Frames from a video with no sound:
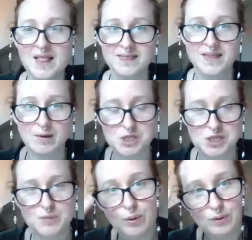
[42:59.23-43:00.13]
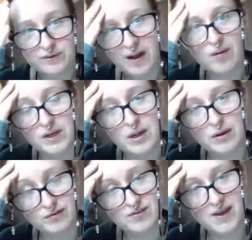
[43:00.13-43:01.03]
that she'd pulled out a
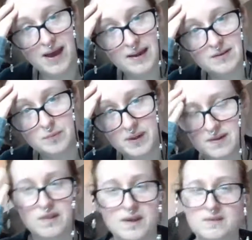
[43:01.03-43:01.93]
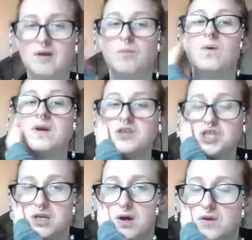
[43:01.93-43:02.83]
load of decks because I think someone
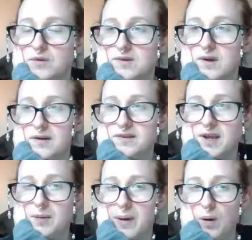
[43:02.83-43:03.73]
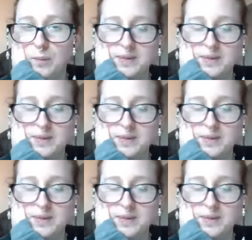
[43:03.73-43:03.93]
she knows was asking about a